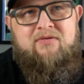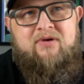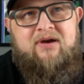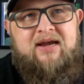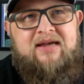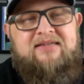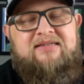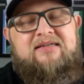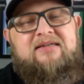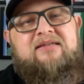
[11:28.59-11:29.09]

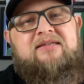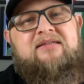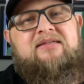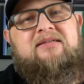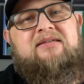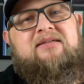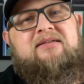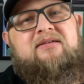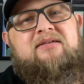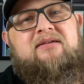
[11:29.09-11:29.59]

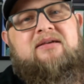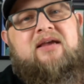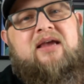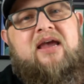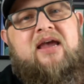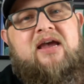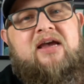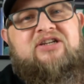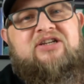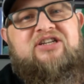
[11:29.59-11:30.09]
reasons,
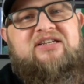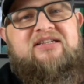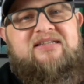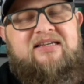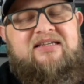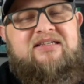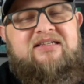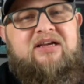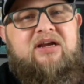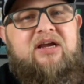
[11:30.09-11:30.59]
and she
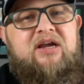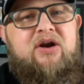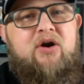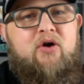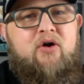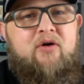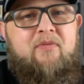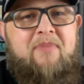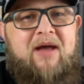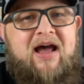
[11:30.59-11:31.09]
sees it in
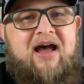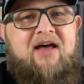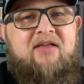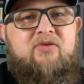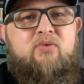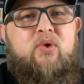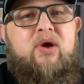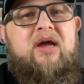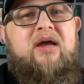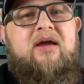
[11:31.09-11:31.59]
her
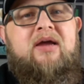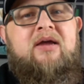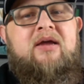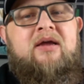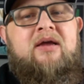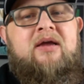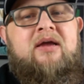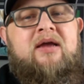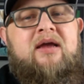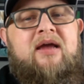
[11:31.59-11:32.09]
pathway,
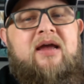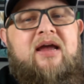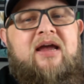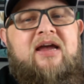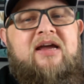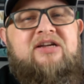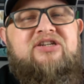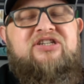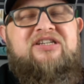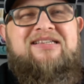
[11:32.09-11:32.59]

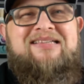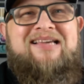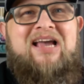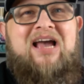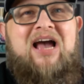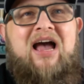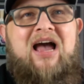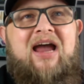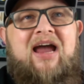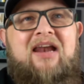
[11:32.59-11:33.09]
and she's
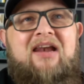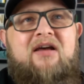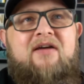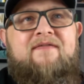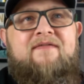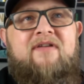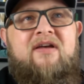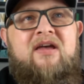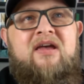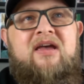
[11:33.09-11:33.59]
kind
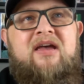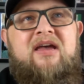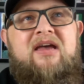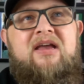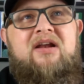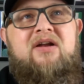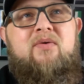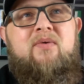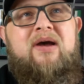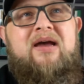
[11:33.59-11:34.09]
of,
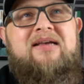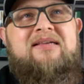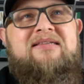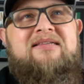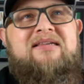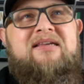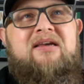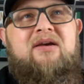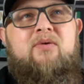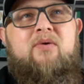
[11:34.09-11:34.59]
in a way,
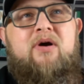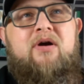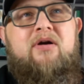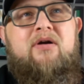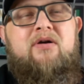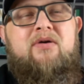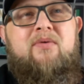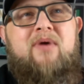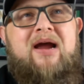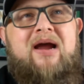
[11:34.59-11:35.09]
seeing what
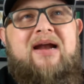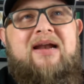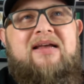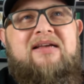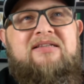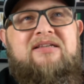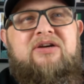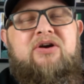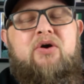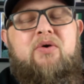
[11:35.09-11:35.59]
her right
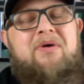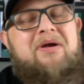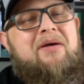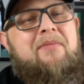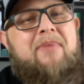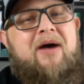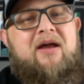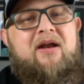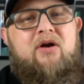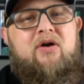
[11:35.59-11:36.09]
is and going
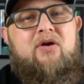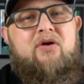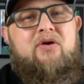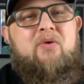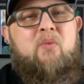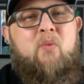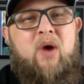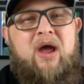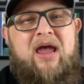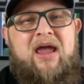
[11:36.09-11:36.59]
about it her
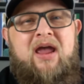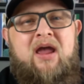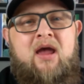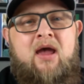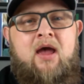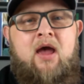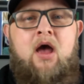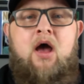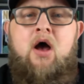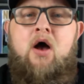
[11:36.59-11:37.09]
own way,
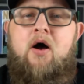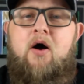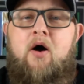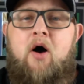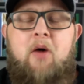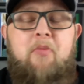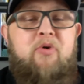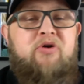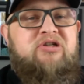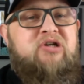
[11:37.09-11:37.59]

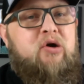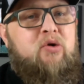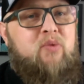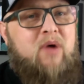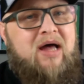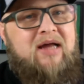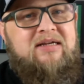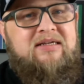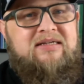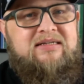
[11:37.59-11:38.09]
almost
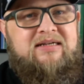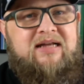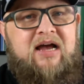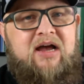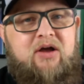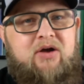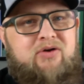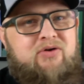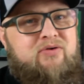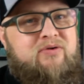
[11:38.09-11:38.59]
Harada
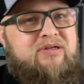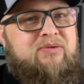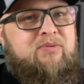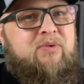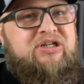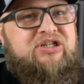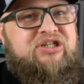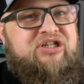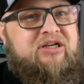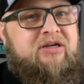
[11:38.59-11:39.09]
style,
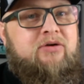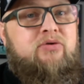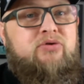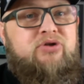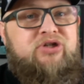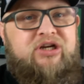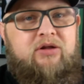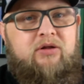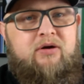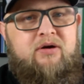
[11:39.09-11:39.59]
who
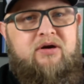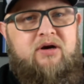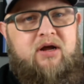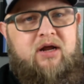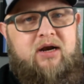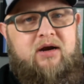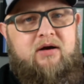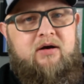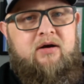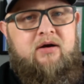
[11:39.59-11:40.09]
she learned
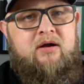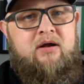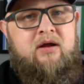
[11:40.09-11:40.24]
under.